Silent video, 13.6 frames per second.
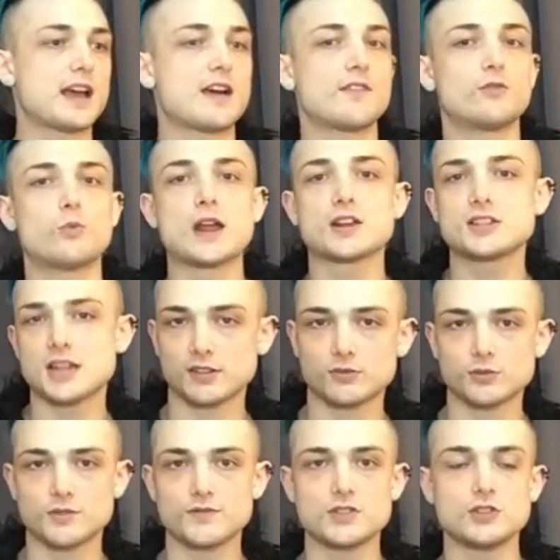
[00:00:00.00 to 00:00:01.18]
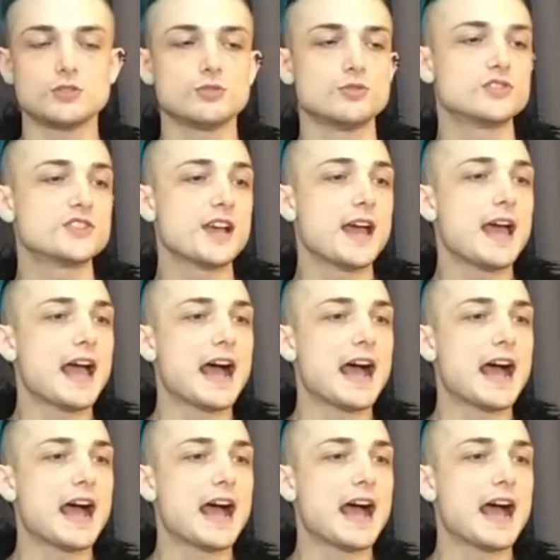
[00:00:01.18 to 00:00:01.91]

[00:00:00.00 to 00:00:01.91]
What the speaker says: We have wear test reviews,